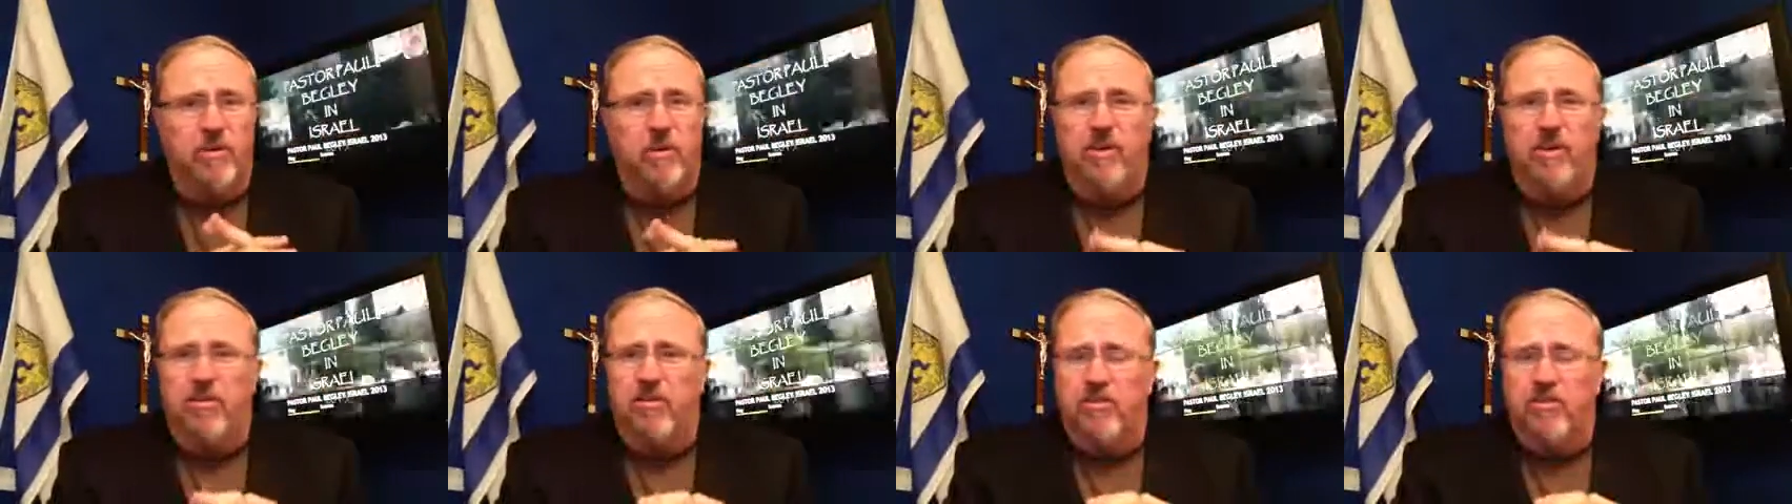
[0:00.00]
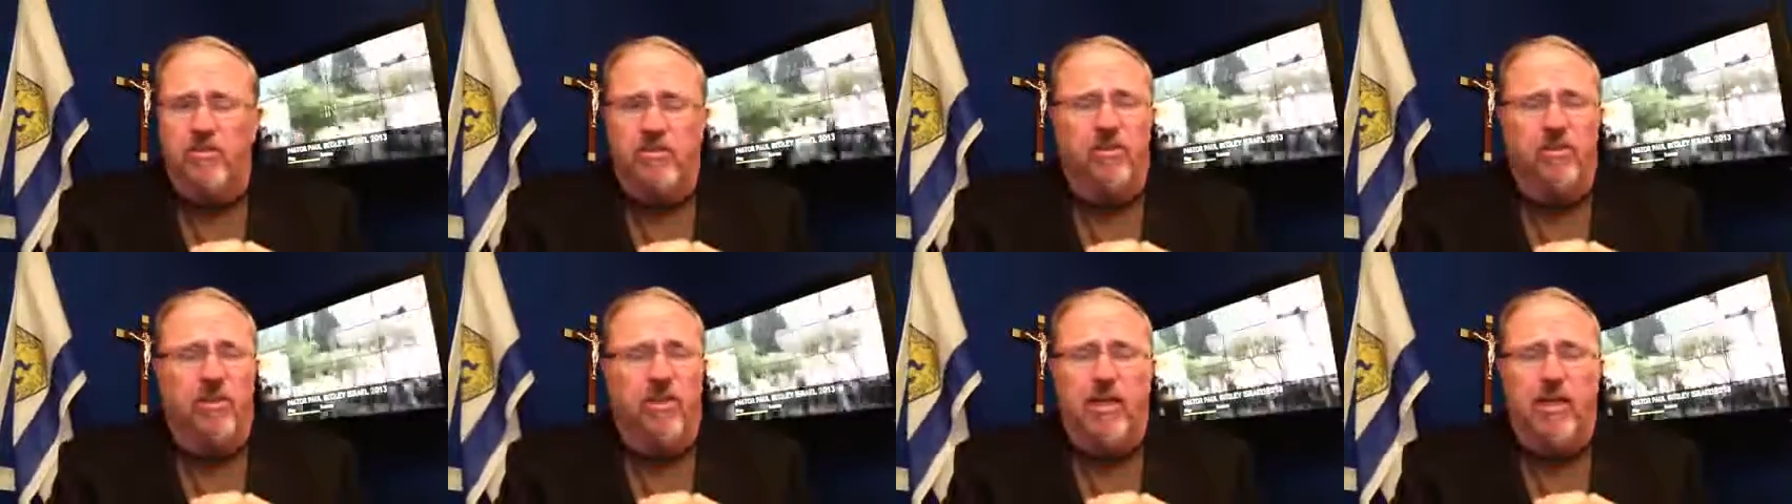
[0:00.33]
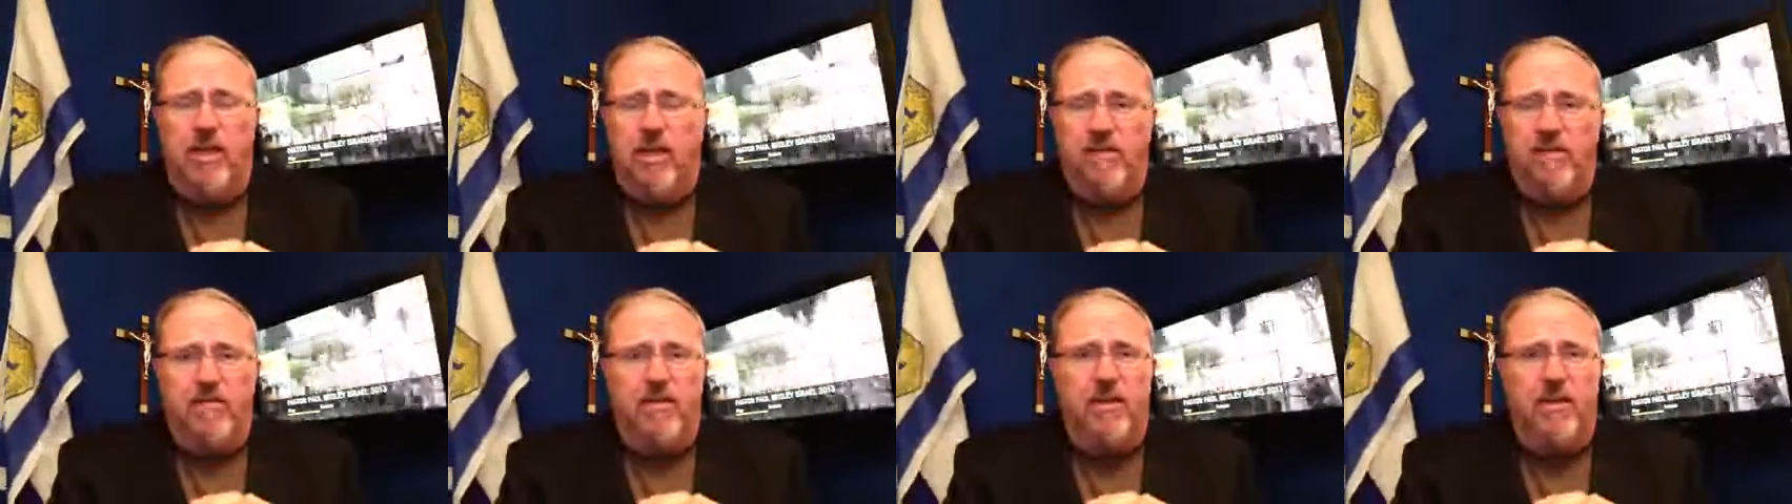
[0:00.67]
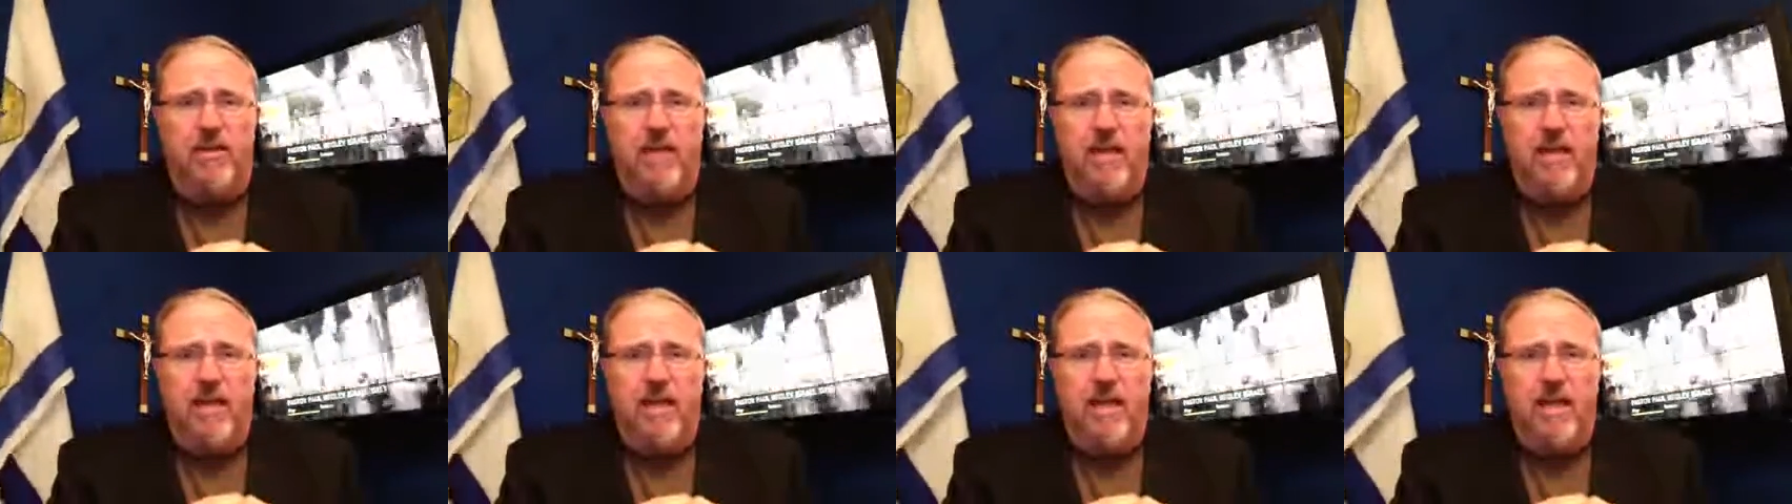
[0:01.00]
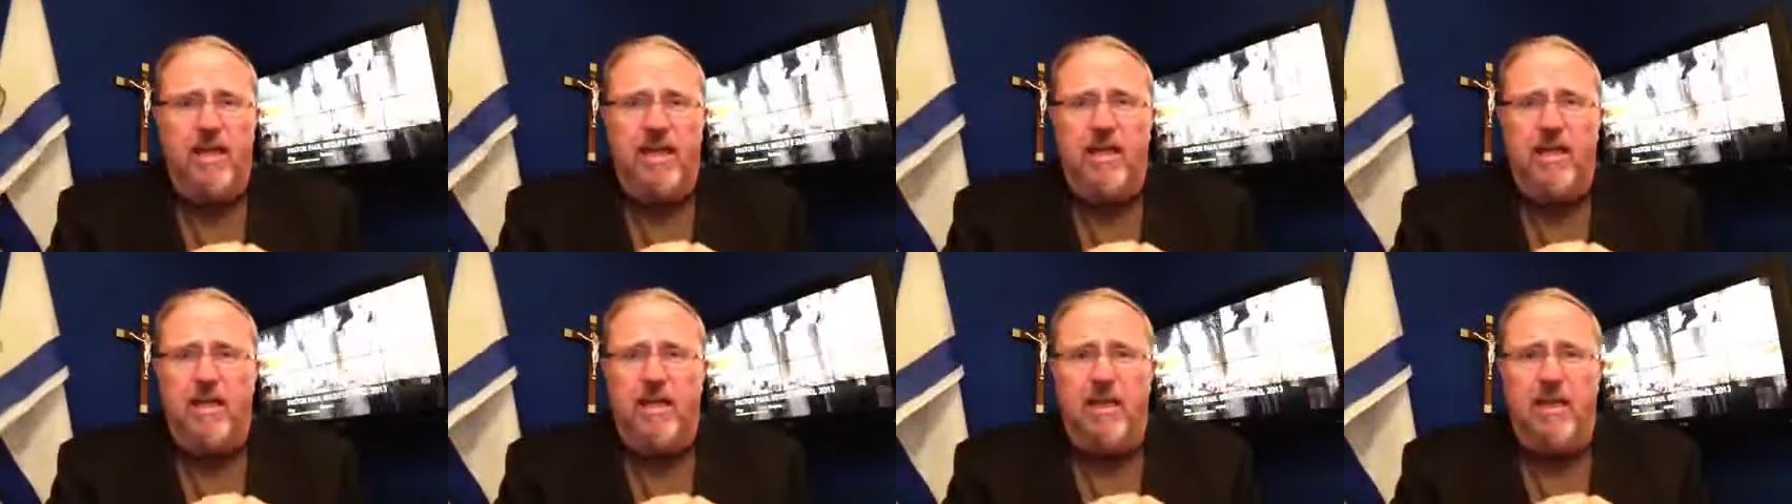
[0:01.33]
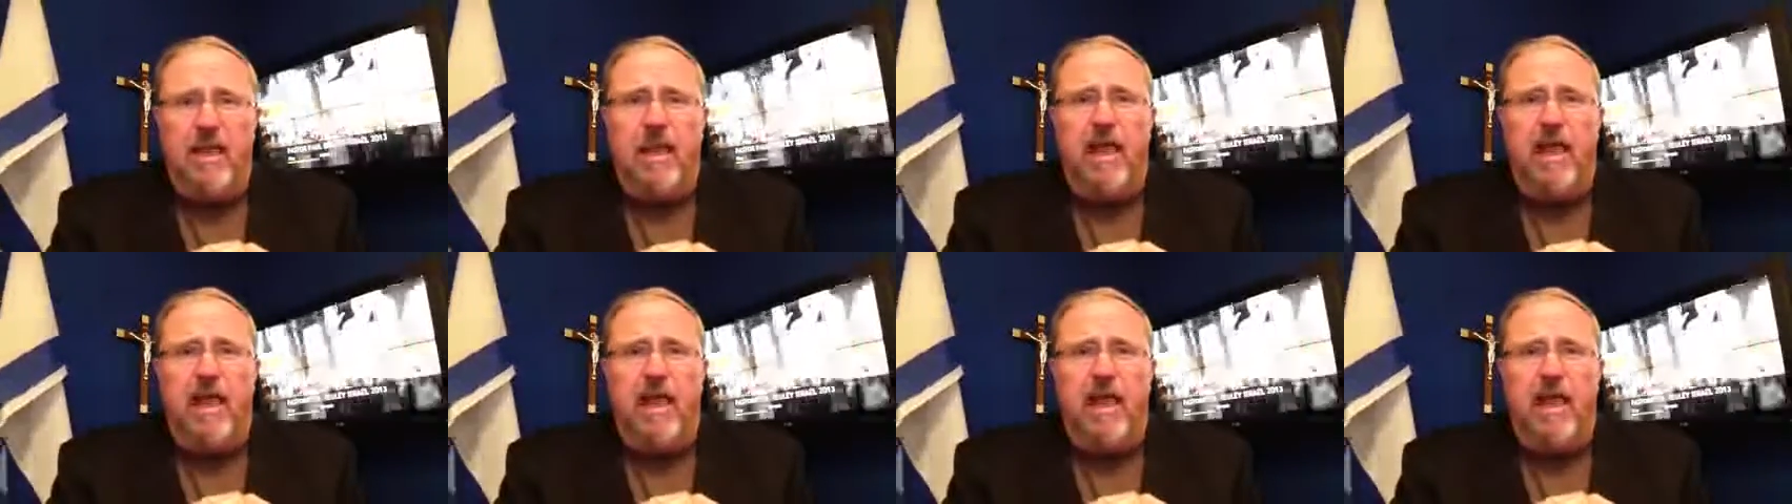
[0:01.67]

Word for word: We are truly living in